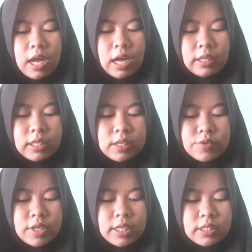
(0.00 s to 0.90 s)
The
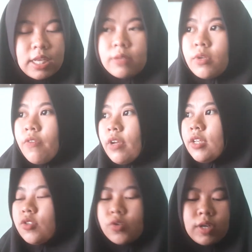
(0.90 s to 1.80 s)
different types of
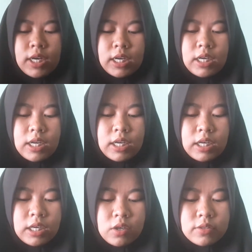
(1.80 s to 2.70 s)
insurance
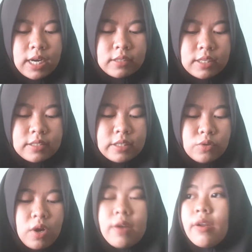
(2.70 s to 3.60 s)
contract
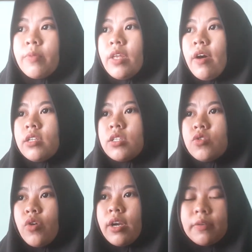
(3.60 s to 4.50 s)
to identity on
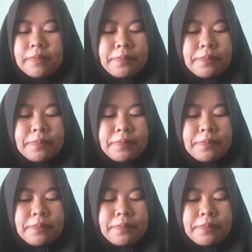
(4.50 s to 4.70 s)
insurance.